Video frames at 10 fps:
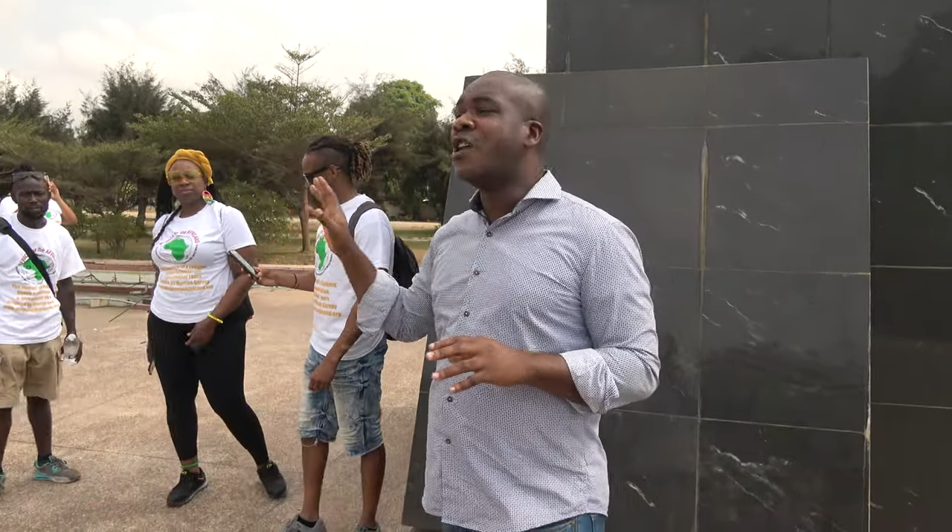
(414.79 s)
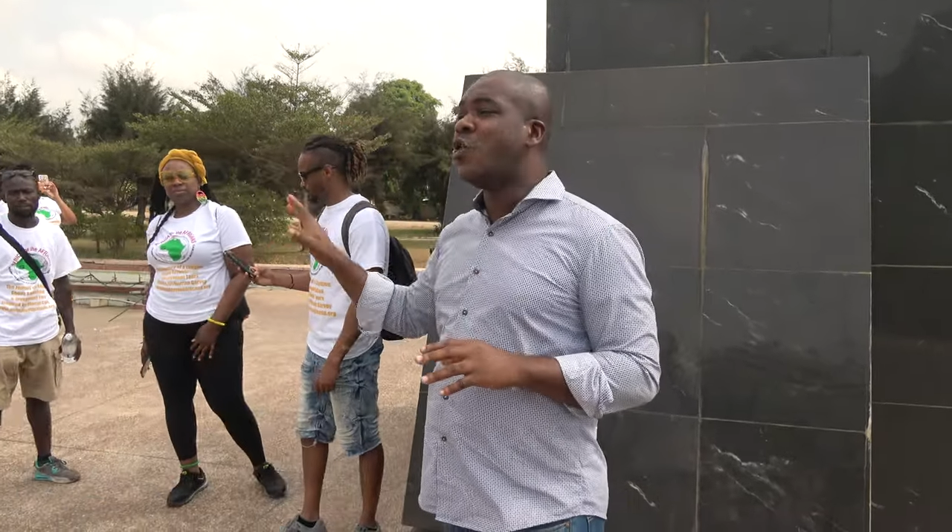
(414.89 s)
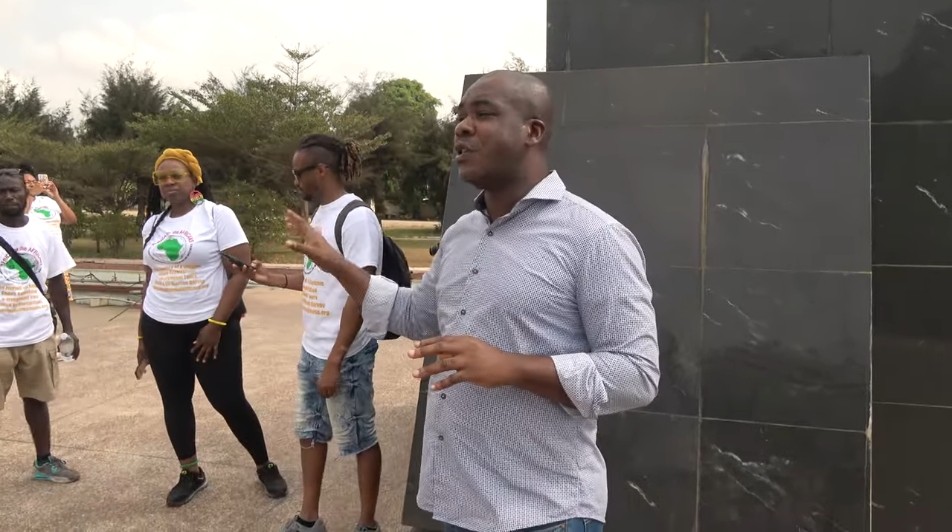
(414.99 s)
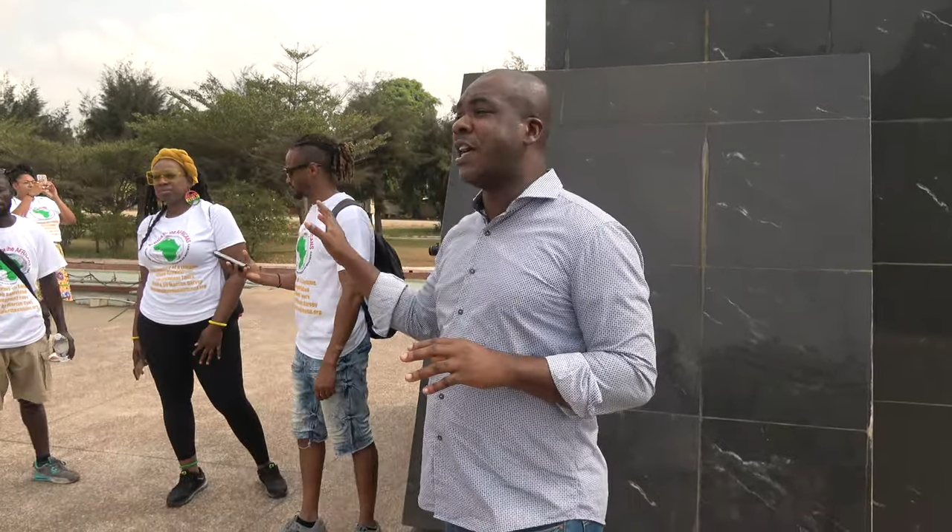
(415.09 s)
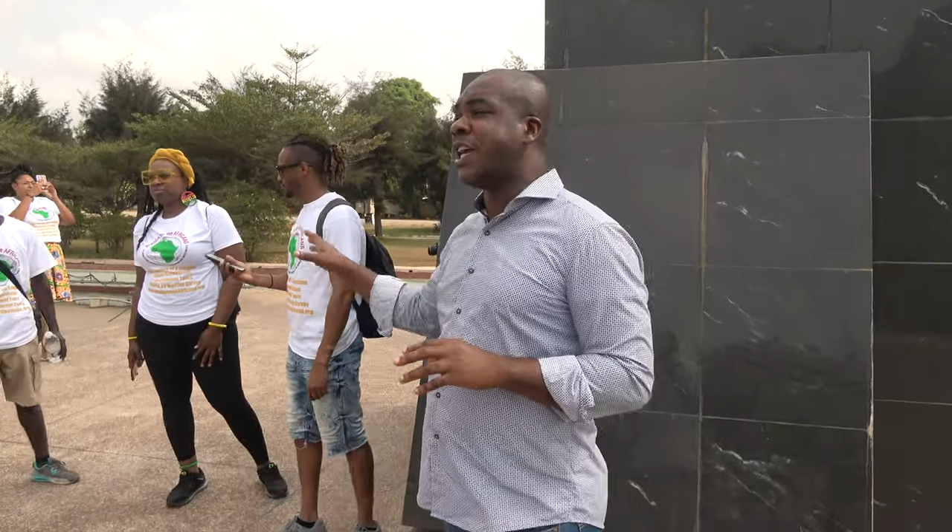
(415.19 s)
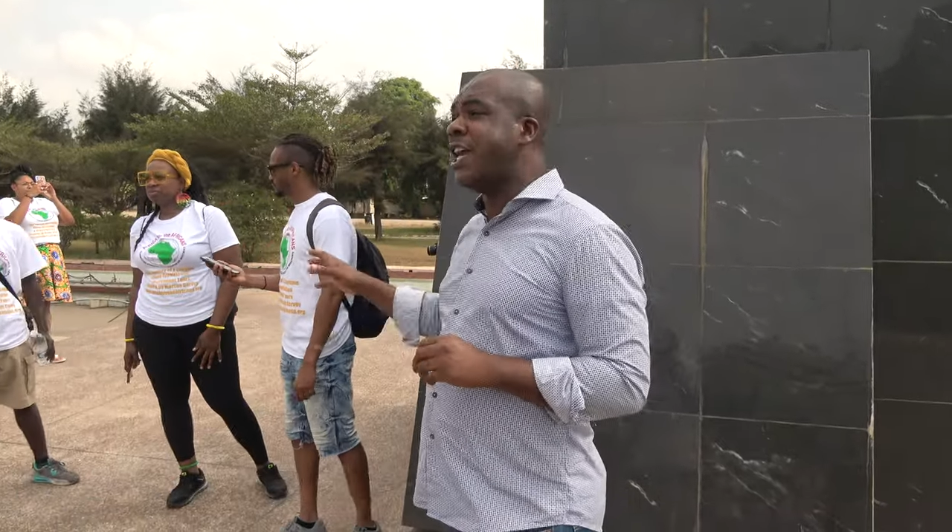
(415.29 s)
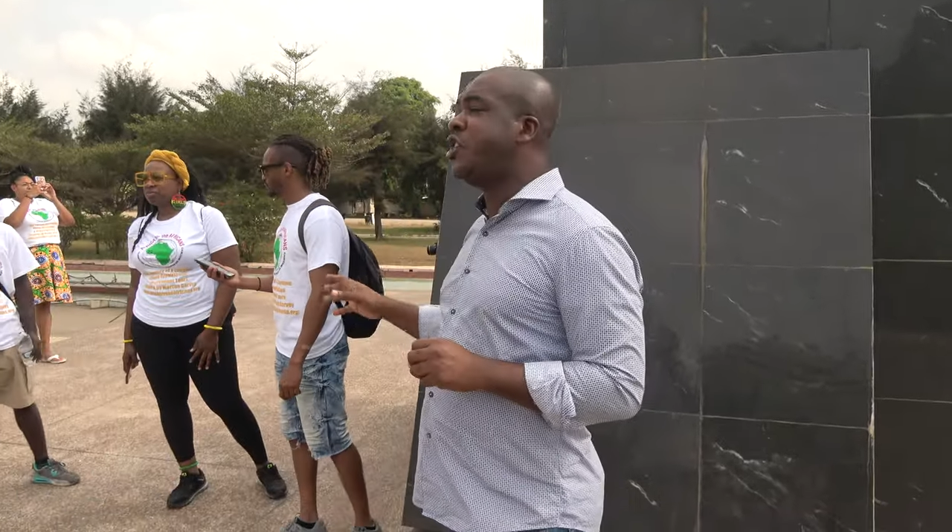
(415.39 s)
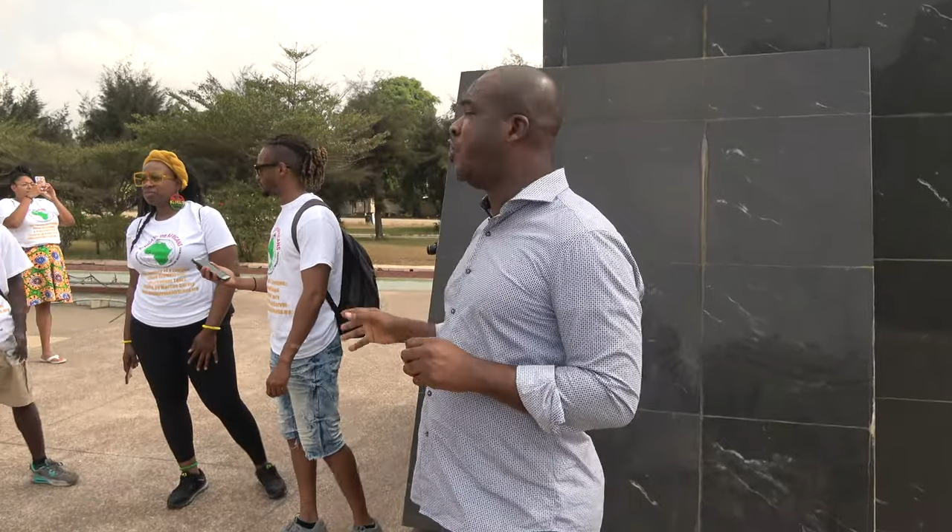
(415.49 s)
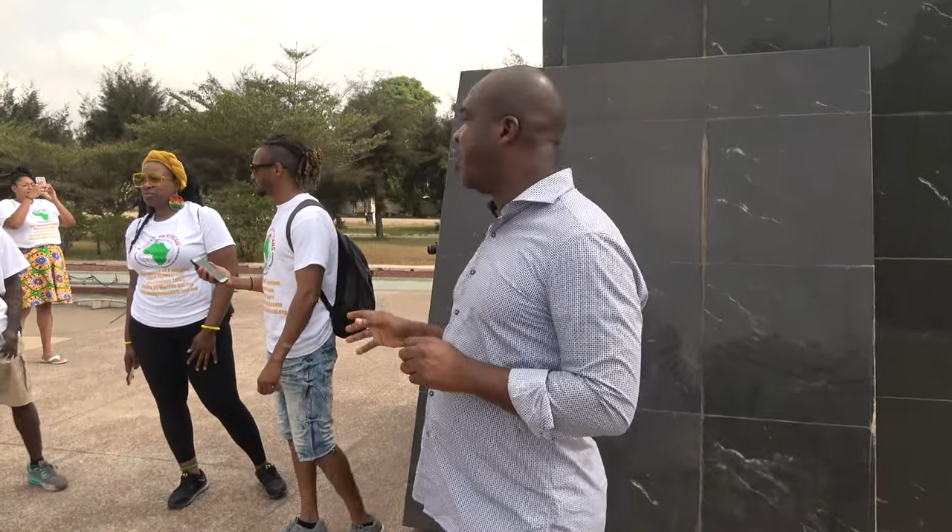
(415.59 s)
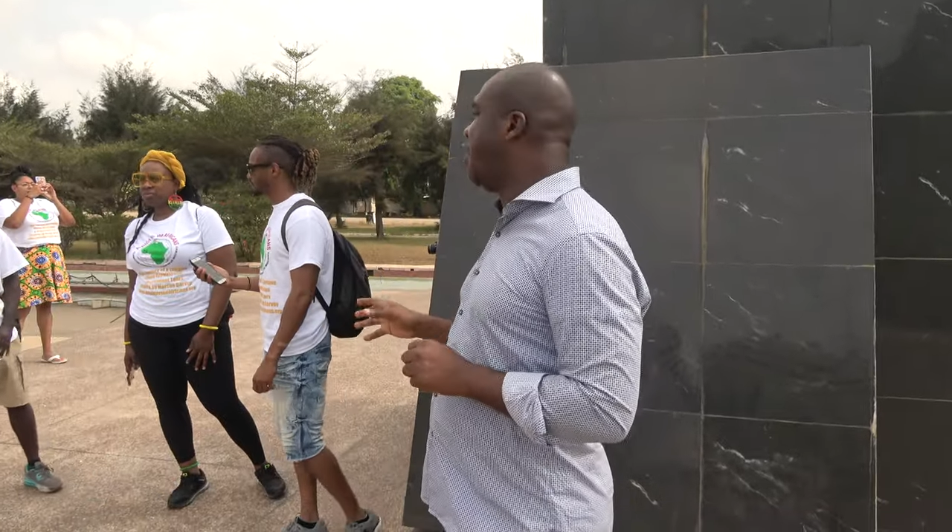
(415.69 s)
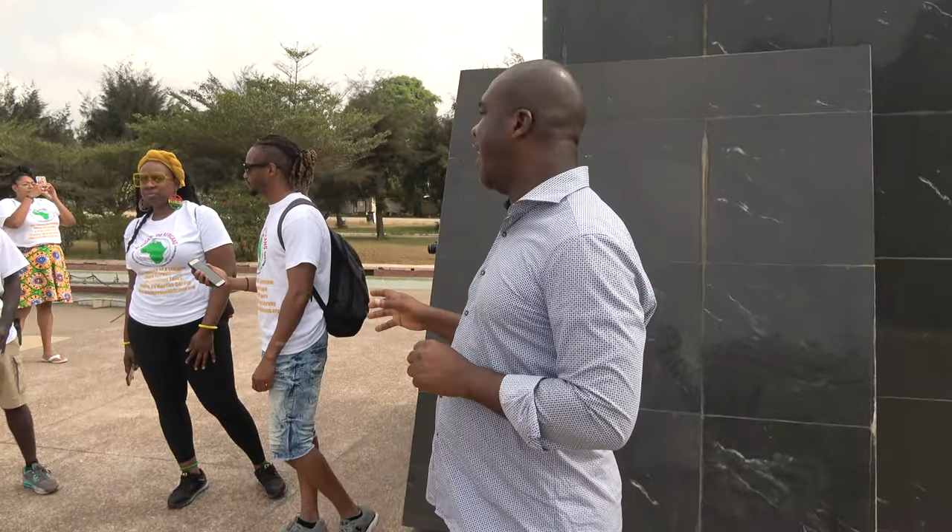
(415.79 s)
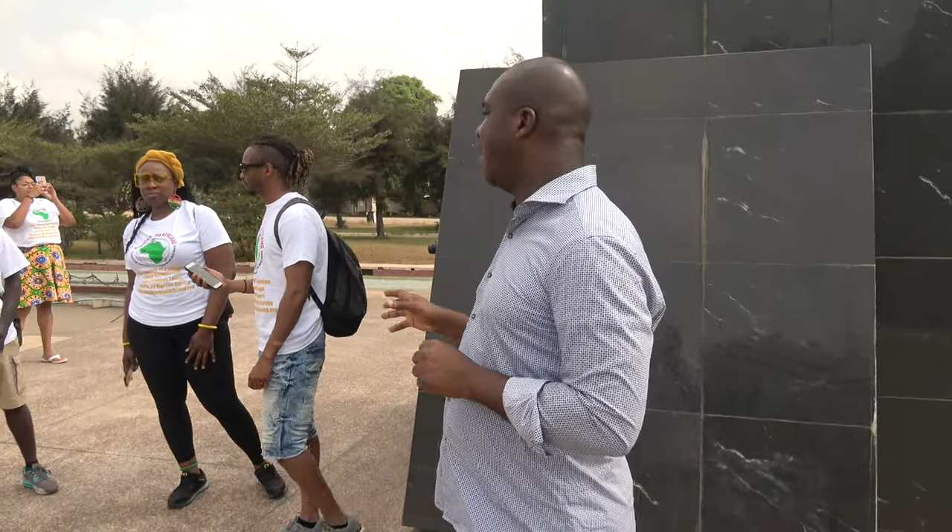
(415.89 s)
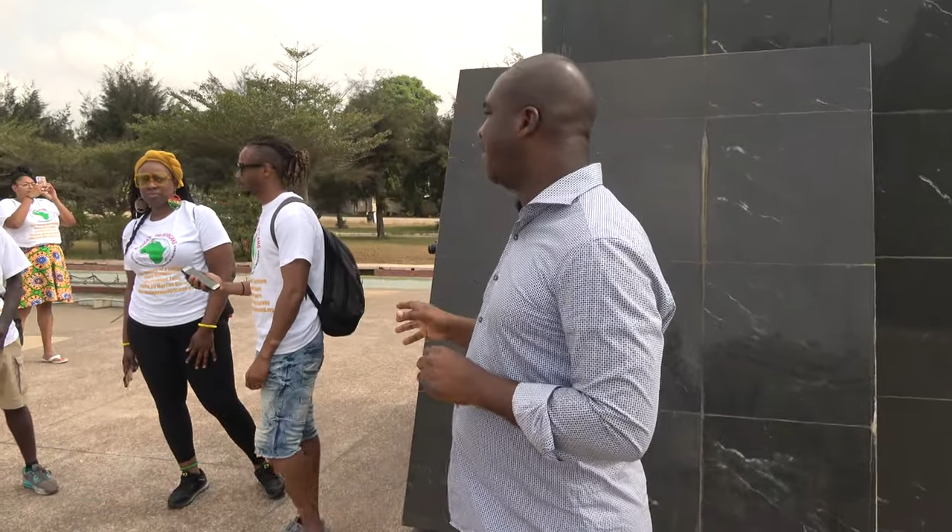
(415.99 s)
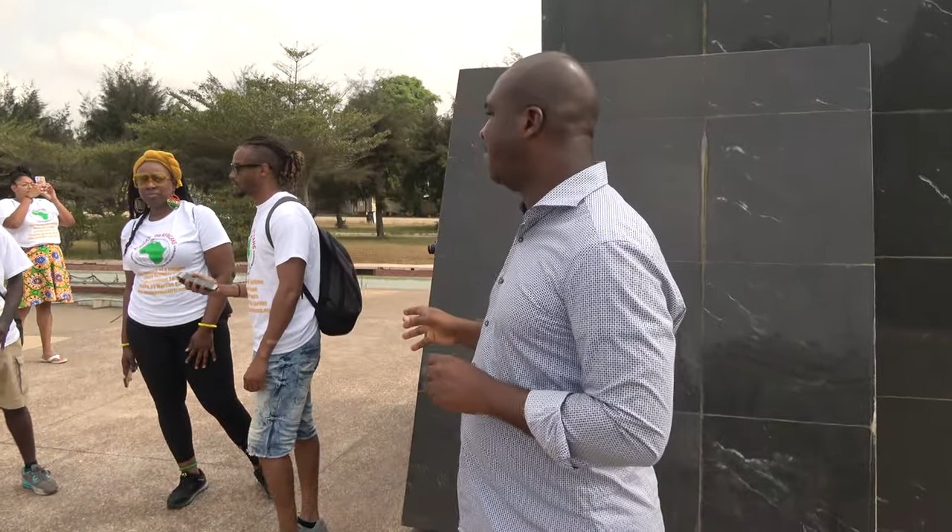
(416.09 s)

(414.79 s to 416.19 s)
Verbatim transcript: Luther King Jr. Oh,